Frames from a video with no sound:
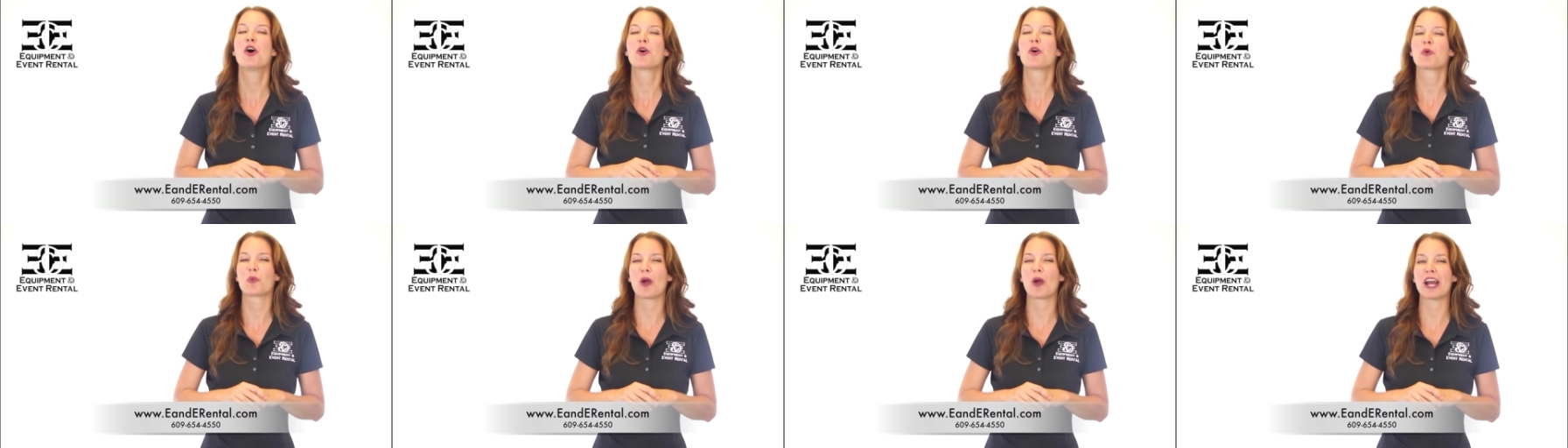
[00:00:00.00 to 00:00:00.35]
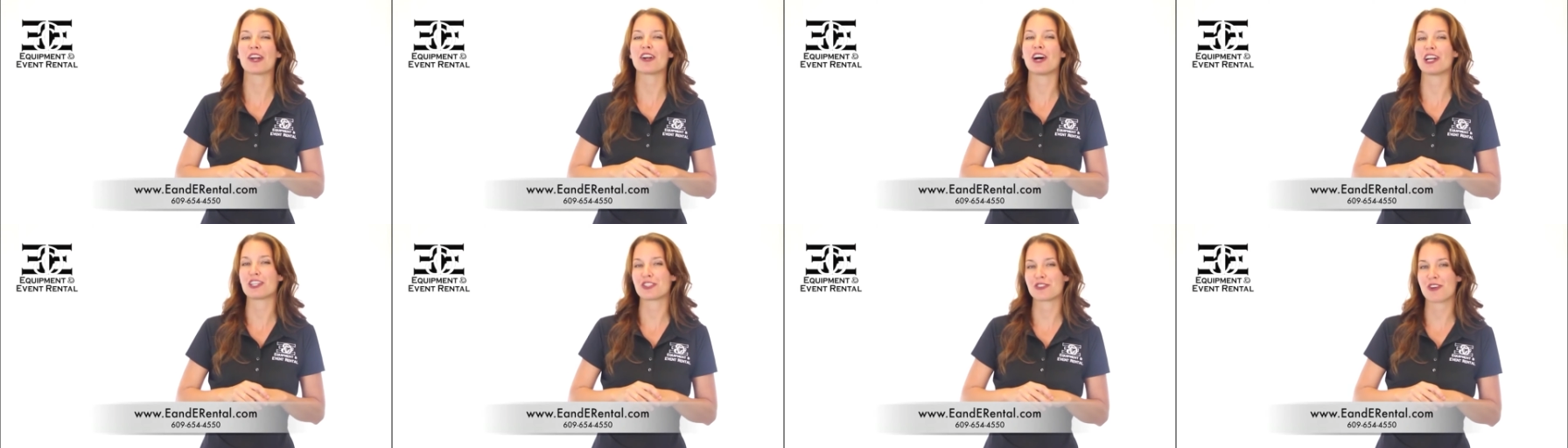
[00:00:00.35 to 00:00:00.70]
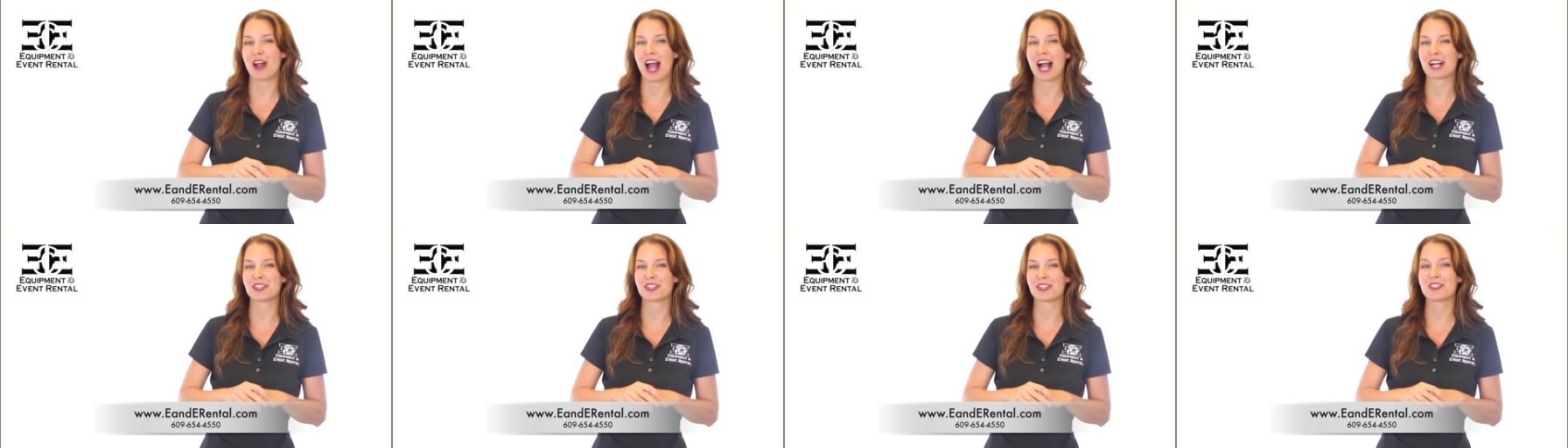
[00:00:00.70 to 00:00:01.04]
ride-on
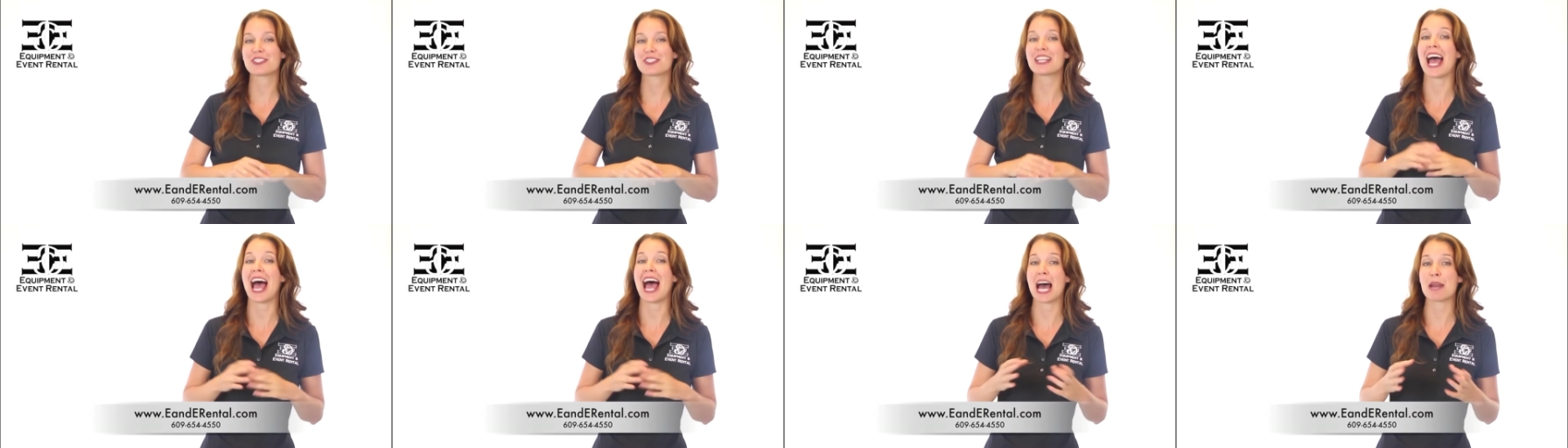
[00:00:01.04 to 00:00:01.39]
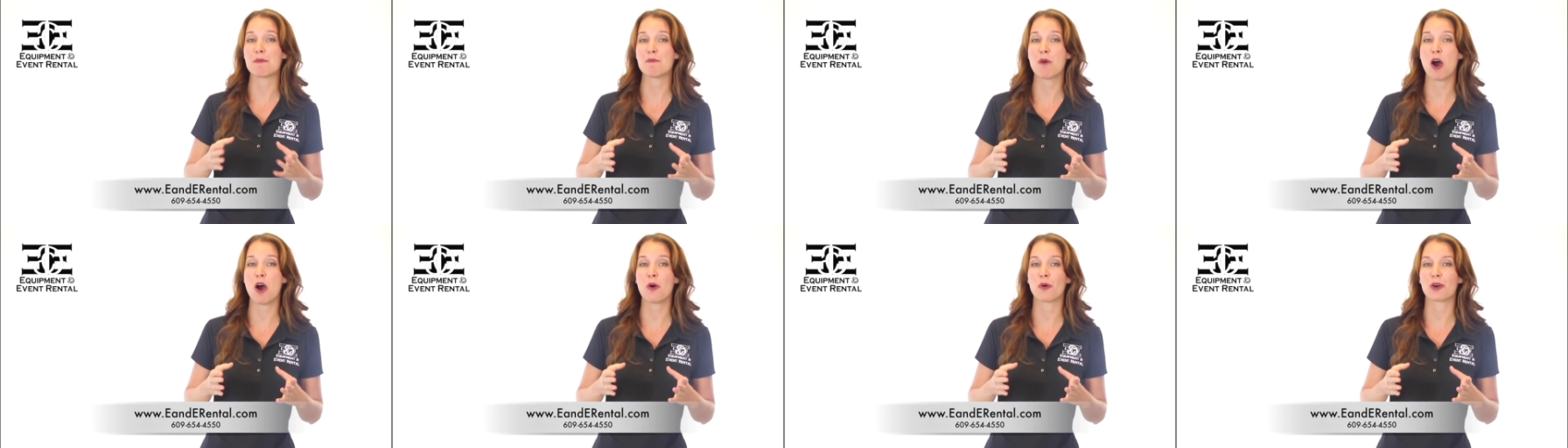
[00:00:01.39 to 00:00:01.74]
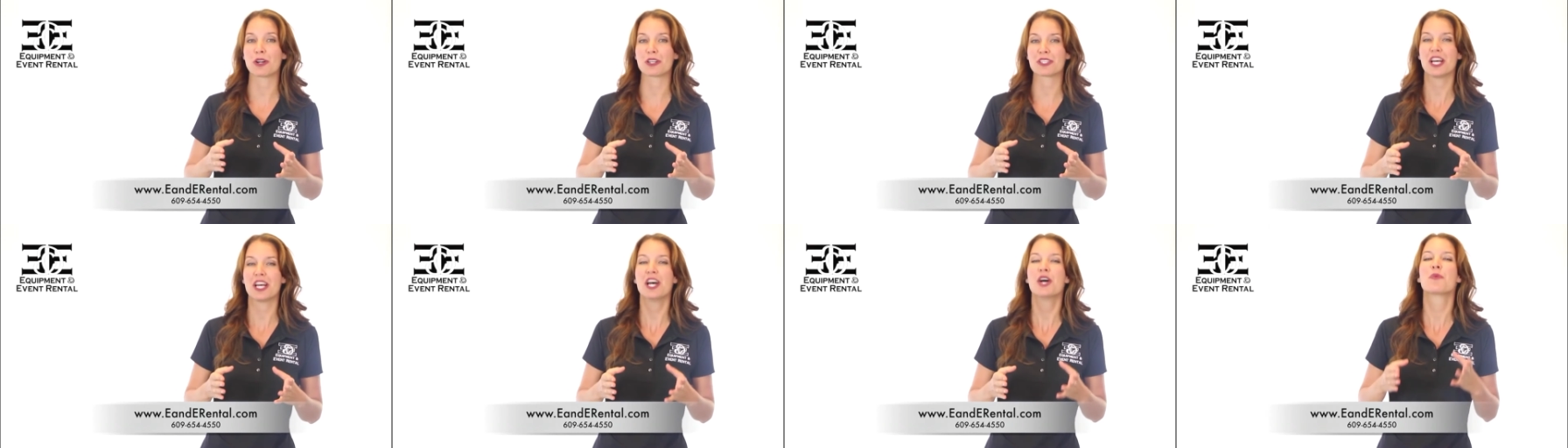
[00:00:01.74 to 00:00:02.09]
tractors and mowers
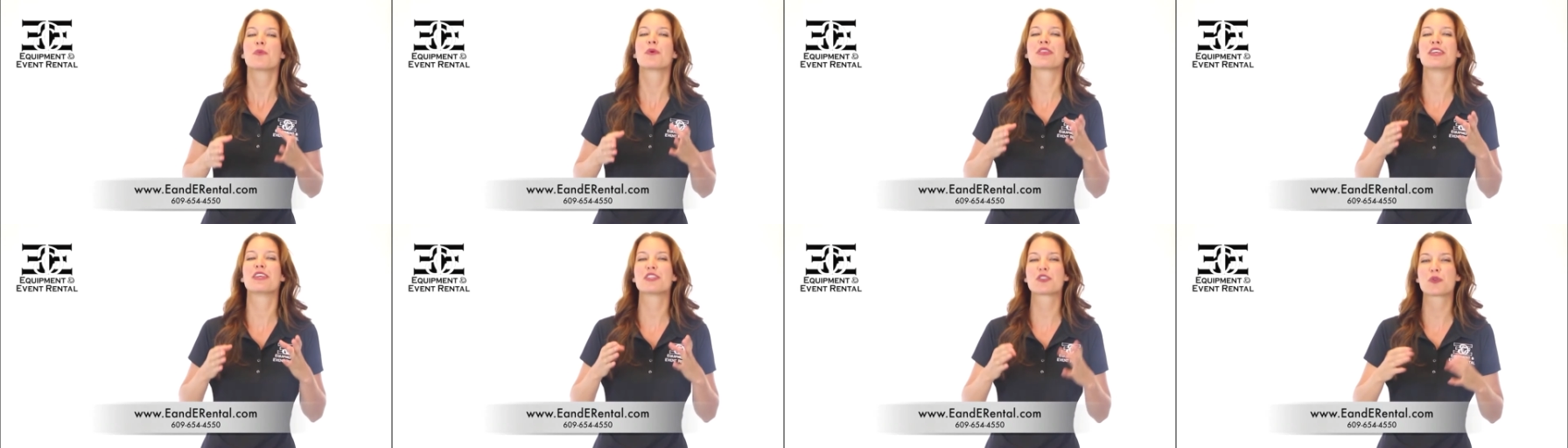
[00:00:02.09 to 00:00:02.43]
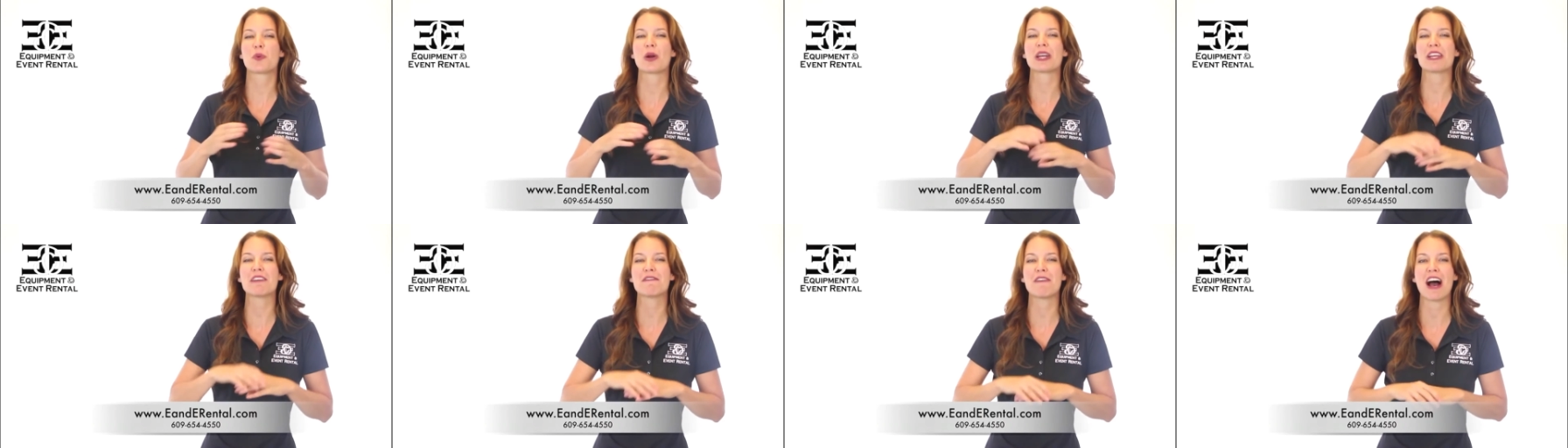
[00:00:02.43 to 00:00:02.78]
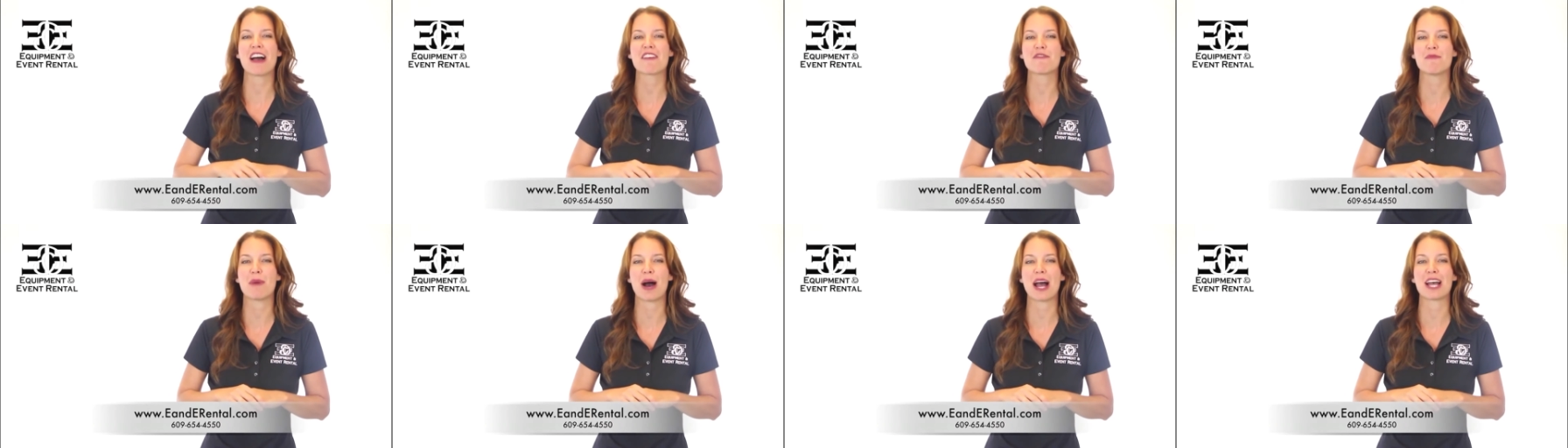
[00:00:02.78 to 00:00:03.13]
within
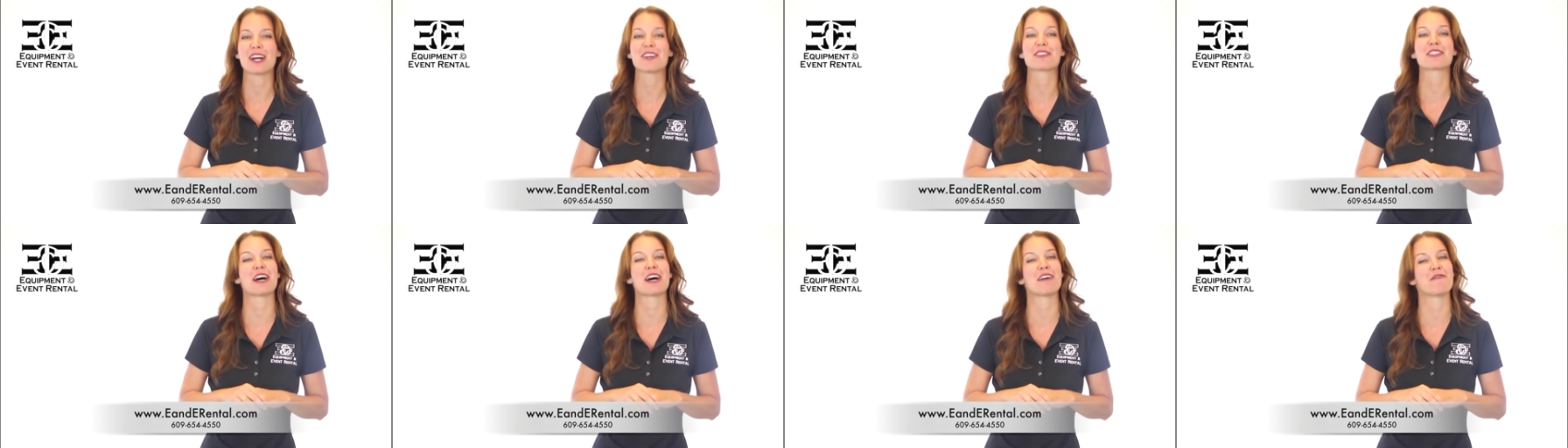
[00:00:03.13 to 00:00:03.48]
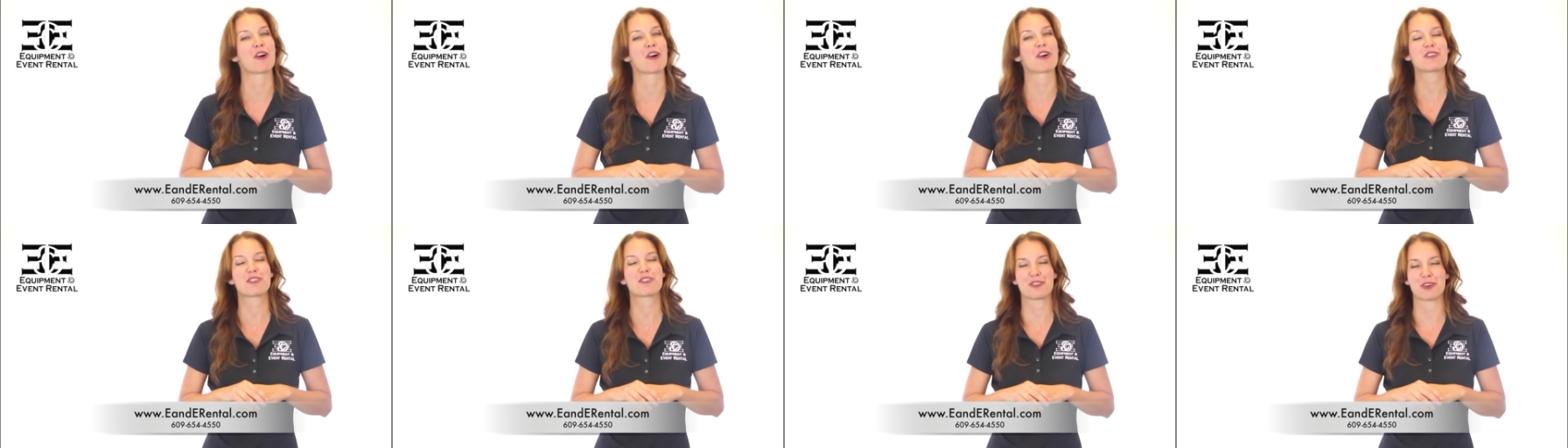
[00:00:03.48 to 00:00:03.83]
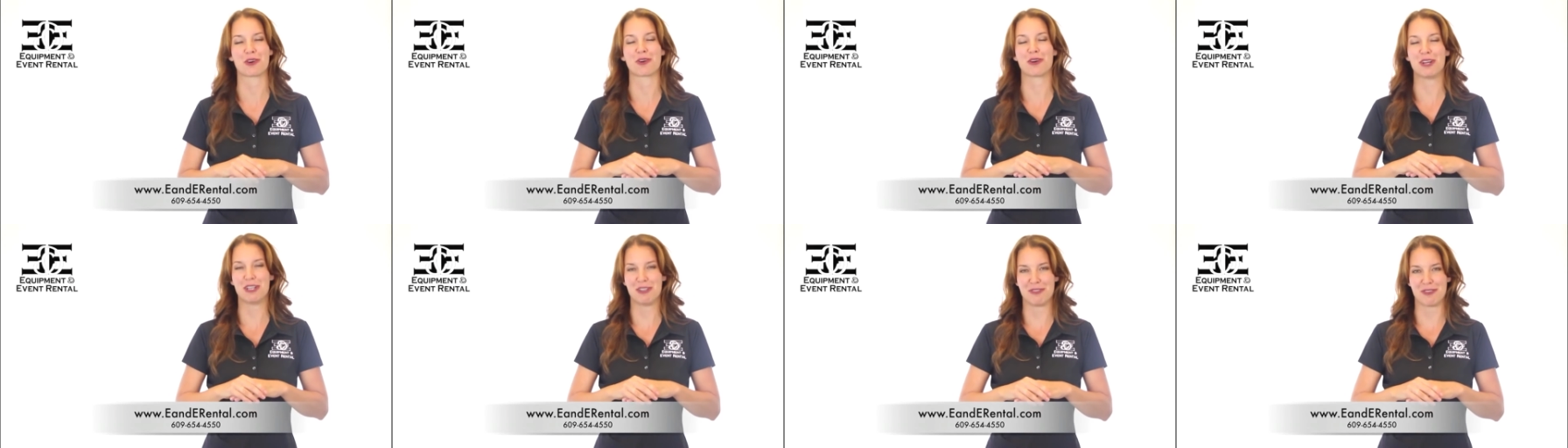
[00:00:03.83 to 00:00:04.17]
25 miles of our
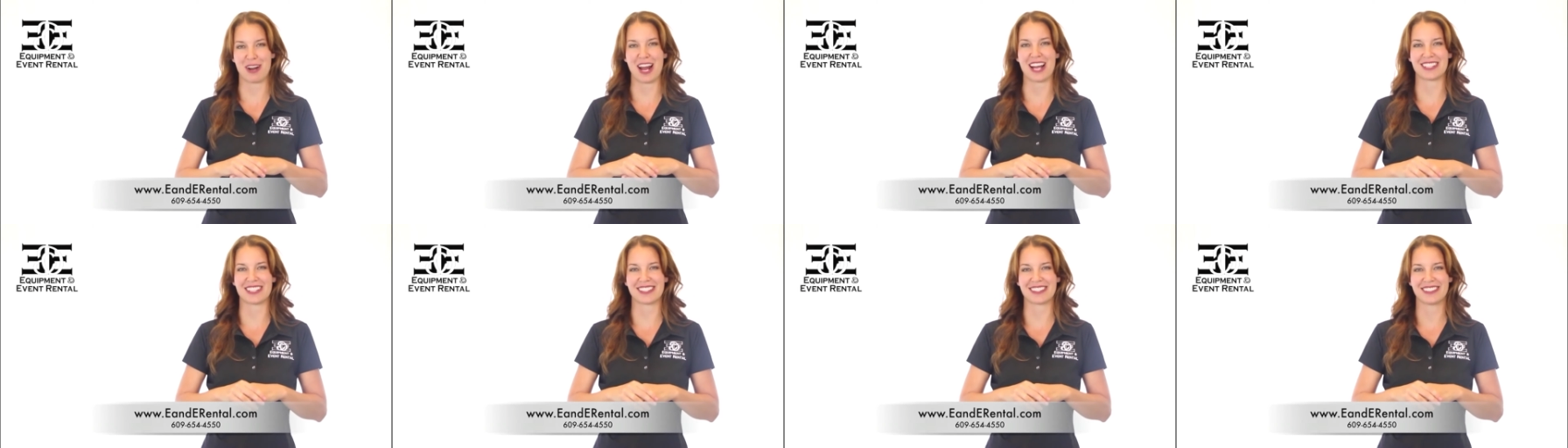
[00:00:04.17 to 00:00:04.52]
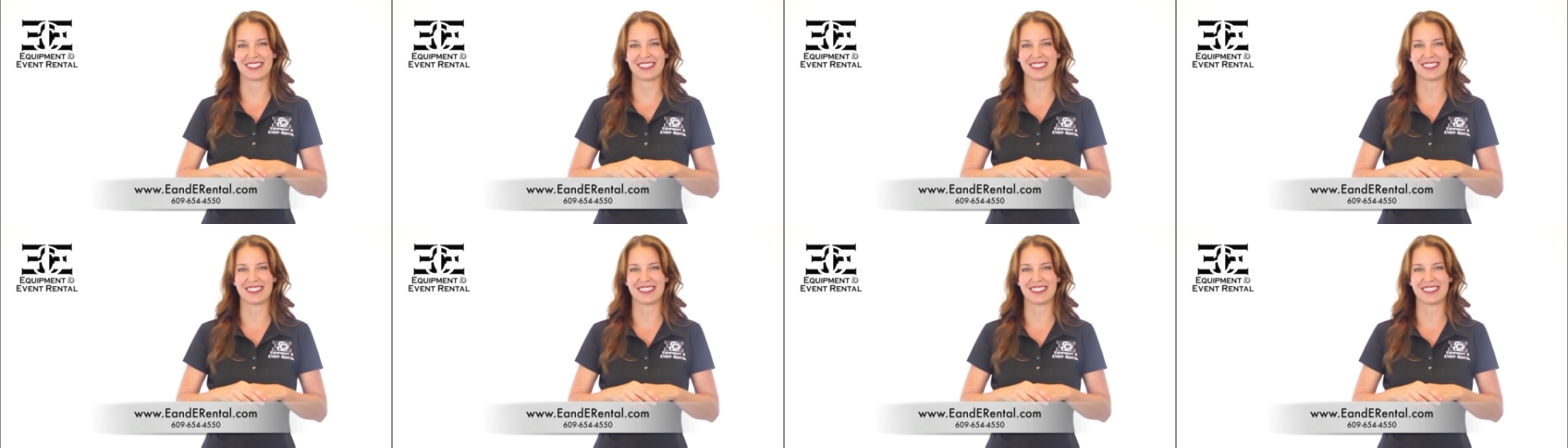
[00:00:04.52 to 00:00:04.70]
store address.